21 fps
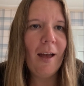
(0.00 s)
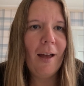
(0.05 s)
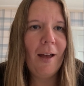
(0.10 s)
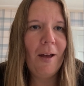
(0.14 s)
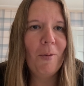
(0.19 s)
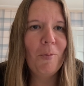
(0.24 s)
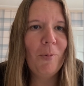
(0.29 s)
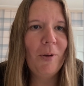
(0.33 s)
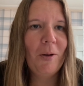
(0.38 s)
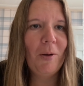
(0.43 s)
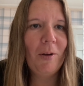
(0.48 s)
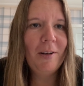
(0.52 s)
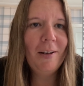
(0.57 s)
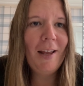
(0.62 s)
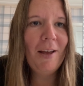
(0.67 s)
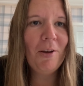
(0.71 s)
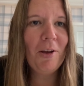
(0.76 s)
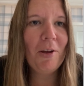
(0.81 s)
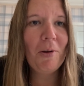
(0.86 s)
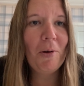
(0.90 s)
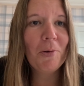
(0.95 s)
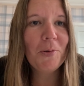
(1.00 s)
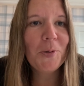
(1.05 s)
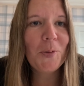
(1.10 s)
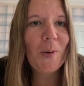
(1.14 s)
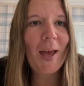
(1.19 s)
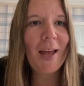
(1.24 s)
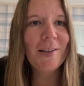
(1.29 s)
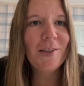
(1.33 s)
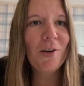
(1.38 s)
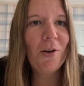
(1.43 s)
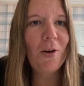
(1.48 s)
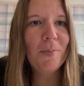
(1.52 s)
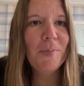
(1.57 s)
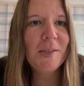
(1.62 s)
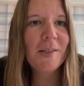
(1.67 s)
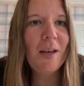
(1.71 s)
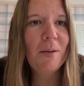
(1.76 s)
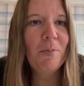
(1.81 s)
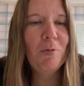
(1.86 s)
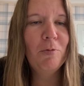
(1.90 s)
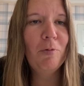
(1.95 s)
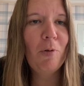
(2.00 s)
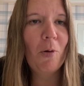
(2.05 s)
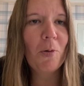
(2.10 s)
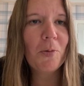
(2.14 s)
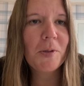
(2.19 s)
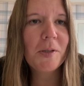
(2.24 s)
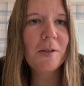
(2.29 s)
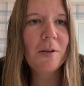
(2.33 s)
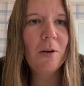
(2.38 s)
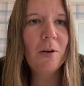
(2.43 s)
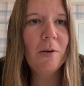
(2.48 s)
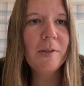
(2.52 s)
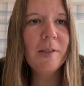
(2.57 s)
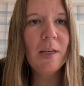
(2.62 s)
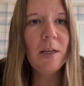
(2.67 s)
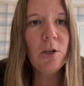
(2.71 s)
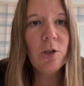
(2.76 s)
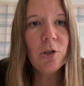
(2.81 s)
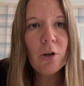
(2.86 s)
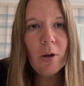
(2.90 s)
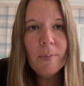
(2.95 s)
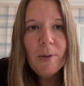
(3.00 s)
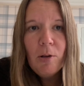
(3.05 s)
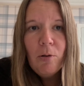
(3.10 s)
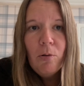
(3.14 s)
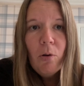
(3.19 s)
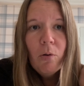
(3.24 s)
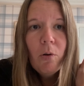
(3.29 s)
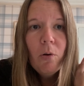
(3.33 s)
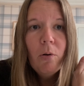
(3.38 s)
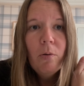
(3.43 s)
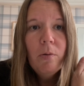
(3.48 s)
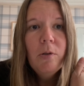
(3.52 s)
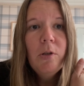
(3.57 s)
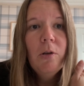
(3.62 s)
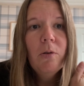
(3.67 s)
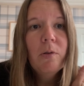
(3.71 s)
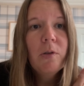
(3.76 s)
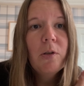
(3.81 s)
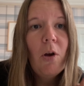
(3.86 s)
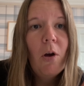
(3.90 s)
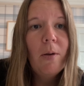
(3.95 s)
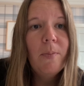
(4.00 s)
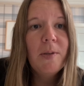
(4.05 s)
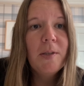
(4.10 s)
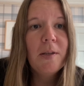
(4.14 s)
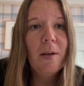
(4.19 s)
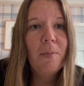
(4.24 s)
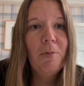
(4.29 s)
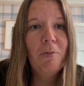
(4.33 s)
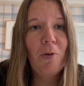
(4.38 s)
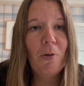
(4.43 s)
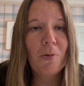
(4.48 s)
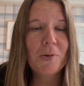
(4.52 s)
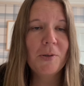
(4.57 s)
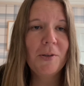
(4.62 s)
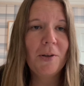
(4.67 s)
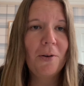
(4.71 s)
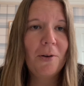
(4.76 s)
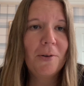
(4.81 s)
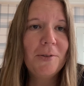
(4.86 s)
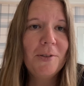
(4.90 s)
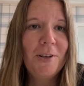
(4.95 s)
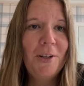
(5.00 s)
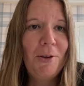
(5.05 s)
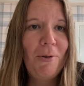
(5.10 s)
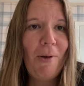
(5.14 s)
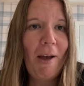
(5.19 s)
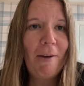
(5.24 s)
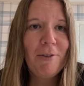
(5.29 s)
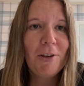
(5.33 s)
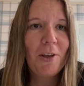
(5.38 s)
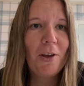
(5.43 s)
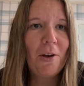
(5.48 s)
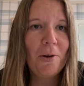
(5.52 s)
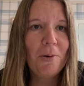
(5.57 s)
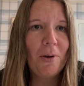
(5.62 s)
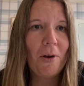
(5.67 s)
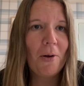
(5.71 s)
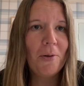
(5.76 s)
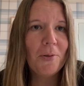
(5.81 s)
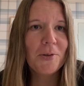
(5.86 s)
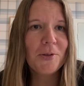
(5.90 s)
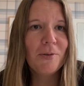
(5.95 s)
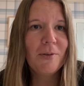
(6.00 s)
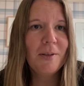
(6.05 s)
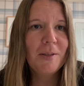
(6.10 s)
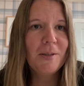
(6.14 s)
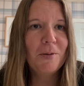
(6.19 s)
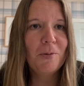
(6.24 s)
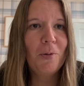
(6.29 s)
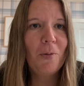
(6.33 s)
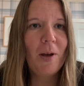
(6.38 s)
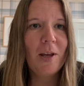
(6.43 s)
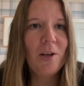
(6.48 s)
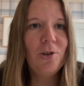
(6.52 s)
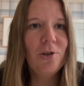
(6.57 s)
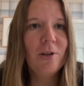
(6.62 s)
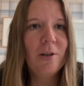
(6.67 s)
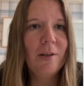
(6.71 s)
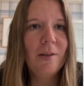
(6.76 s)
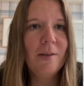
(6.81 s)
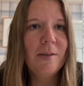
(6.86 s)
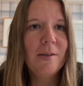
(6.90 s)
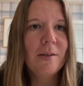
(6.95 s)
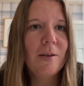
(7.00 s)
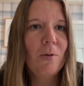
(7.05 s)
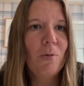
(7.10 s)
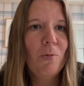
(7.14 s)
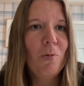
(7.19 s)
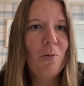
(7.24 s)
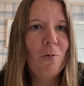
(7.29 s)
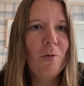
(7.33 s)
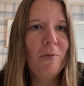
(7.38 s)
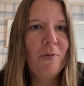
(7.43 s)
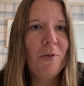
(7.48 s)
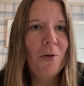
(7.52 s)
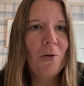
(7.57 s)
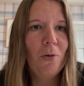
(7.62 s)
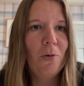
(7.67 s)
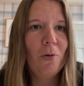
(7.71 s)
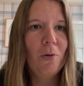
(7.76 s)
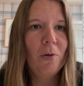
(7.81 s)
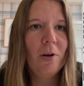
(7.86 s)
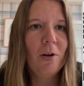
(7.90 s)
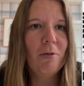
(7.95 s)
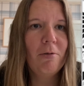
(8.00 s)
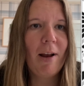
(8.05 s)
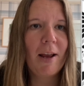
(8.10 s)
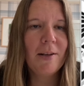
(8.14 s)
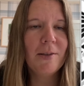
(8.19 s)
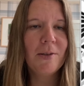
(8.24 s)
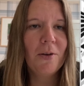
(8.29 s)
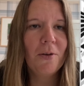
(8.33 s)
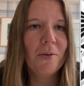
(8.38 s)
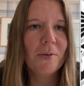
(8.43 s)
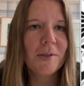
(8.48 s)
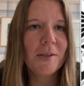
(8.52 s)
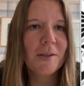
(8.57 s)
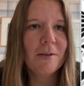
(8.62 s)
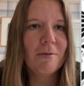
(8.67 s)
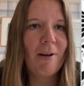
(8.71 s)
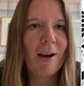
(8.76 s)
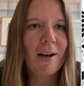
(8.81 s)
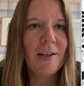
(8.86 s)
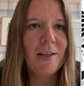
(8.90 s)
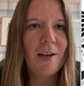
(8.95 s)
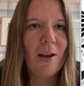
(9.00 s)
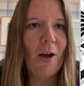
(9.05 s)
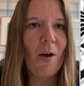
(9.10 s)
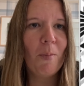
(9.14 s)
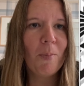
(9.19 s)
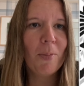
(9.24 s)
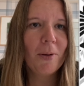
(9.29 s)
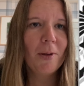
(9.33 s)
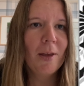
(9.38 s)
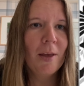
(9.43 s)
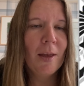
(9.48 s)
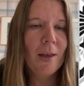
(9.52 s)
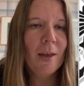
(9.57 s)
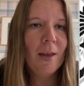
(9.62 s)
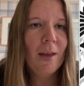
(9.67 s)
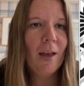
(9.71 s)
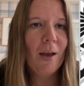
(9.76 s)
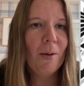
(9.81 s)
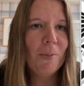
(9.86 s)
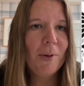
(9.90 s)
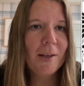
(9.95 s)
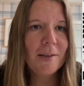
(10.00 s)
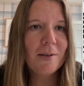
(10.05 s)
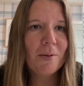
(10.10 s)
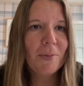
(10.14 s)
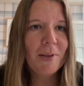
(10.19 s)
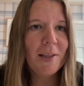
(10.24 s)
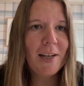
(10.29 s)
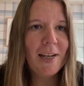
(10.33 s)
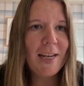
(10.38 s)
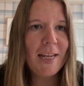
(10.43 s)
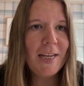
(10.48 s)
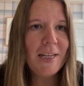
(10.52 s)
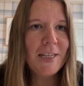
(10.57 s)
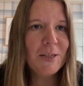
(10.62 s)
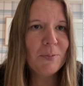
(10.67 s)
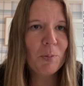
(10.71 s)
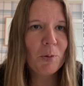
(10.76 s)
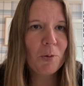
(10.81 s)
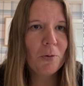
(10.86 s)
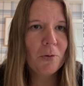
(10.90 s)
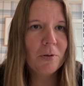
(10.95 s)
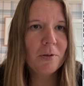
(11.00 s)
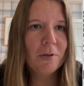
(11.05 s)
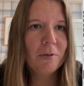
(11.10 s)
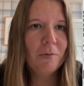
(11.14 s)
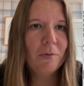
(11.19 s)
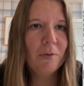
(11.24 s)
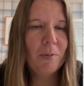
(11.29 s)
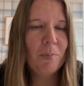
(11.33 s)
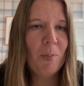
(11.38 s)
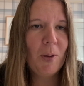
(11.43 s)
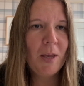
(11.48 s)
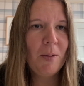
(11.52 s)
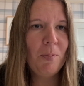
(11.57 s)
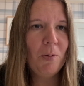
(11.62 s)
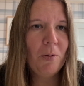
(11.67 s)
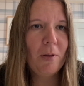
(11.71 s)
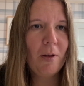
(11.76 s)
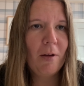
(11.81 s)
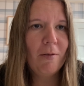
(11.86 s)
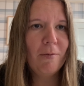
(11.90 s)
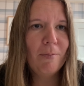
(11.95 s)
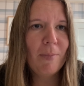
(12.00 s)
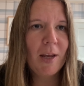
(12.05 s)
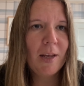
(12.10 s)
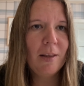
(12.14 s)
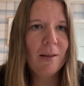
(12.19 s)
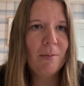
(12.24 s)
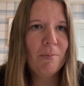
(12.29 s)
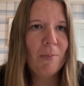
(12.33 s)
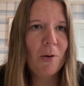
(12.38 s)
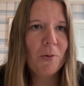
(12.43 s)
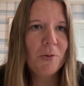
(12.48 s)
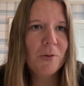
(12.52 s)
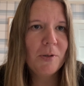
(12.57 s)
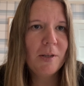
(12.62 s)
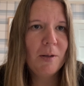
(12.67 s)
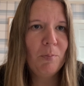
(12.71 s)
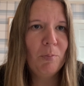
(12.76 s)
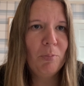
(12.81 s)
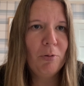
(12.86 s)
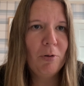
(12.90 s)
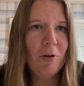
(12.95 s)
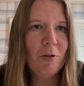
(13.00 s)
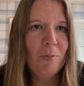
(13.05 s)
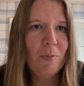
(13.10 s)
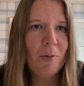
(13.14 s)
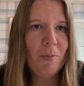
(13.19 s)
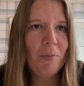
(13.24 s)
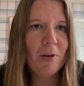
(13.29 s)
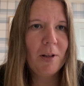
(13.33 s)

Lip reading: We'll now go on to our Times Table Rock Stars. Each time you log on to your Times Table Rock Stars and you have a go at answering some questions, all of your correct answers are added up. And we end up with a leaderboard of people that have made the most improvement with